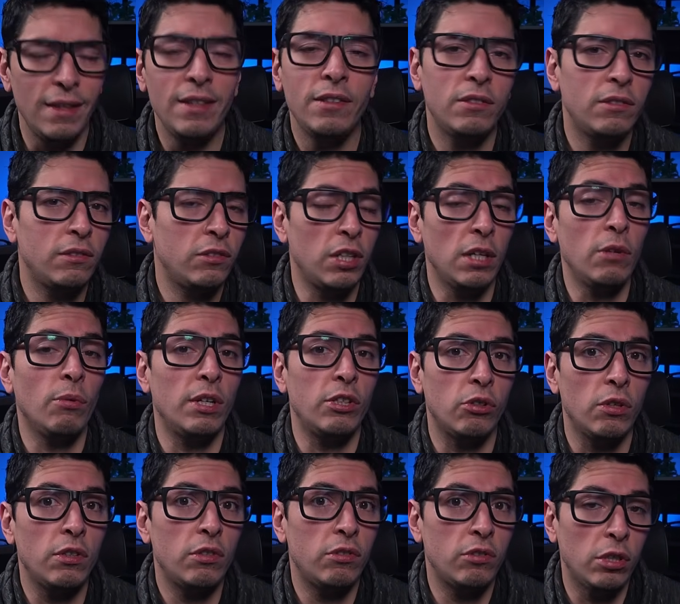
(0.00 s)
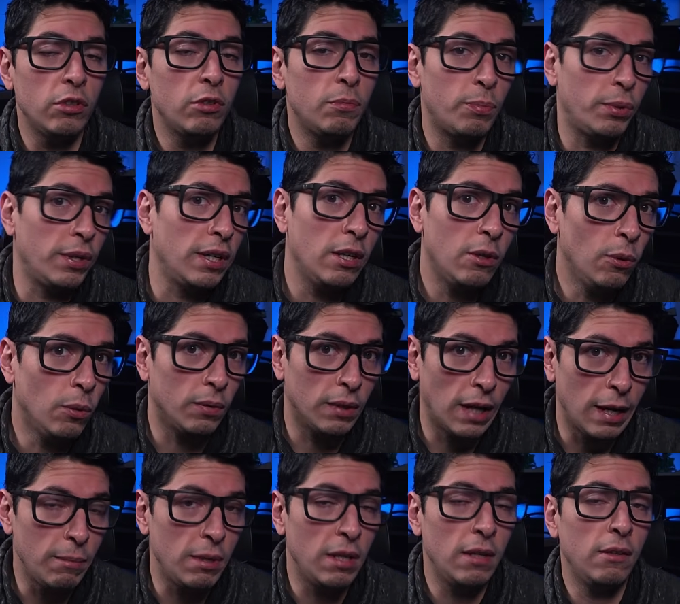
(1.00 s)
this generation is just pretty
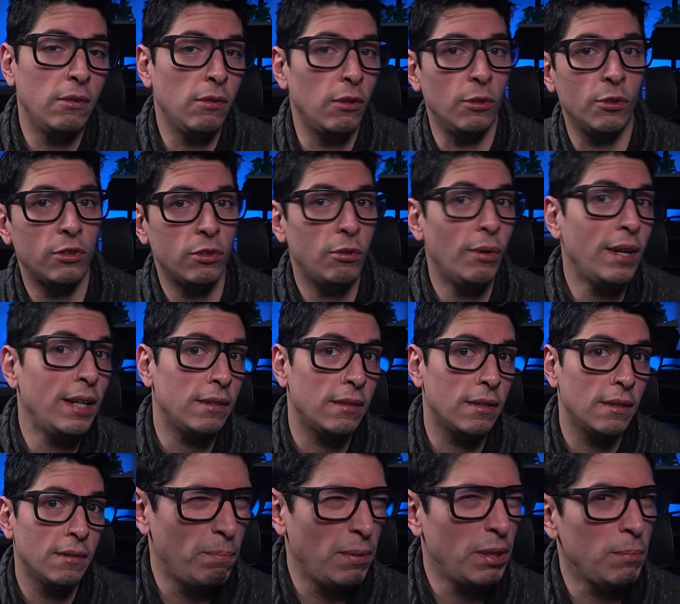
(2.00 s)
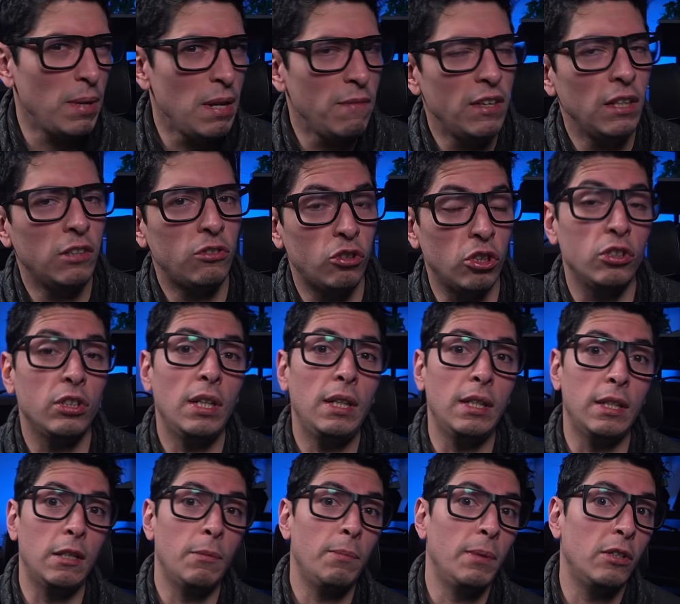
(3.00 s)
cool. I mean, it looks great, but maybe it's just a
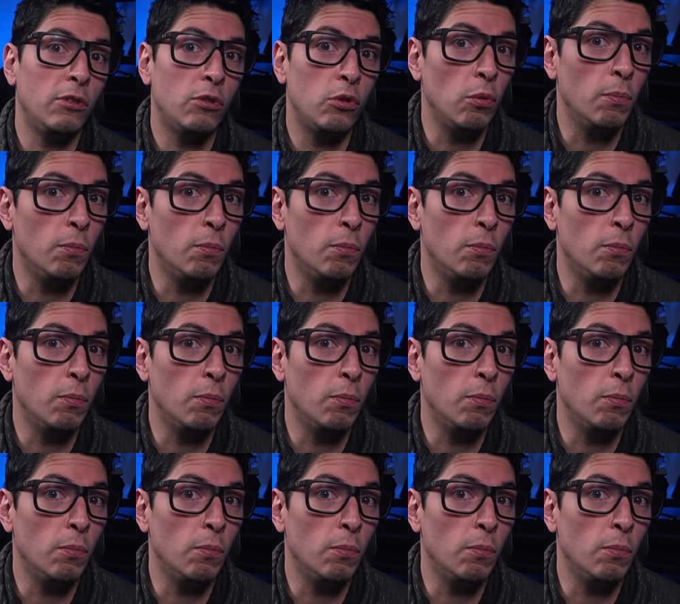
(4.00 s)
little bit too